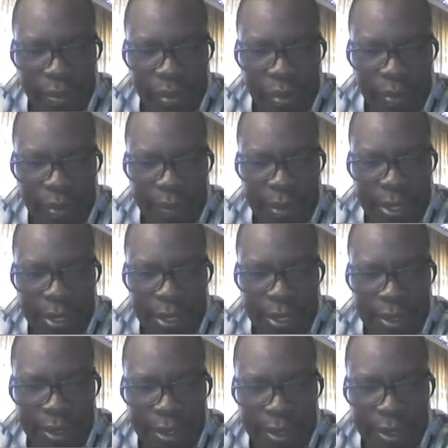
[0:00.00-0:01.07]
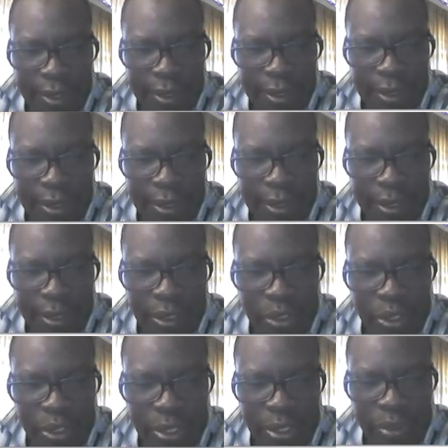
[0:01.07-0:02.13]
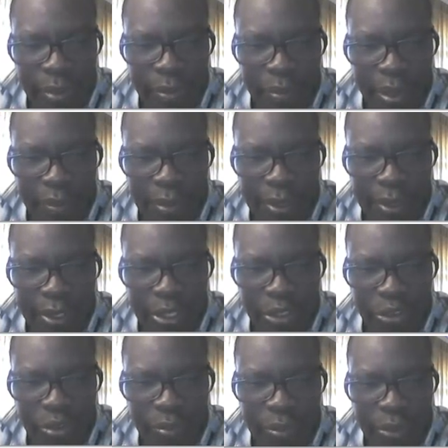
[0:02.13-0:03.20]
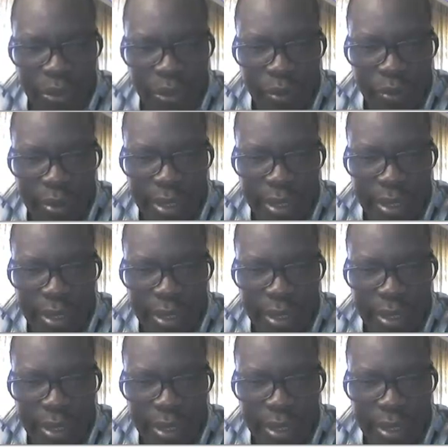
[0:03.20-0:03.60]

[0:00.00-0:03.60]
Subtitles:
probability distribution